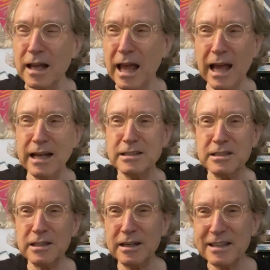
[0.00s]
And
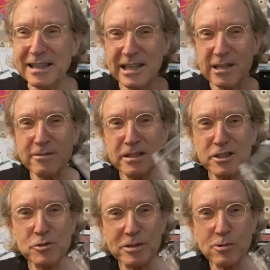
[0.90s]
hearing
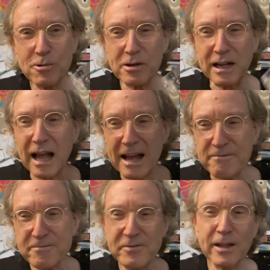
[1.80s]
this recording, I
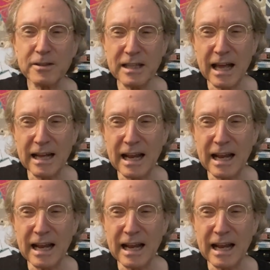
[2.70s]
felt that.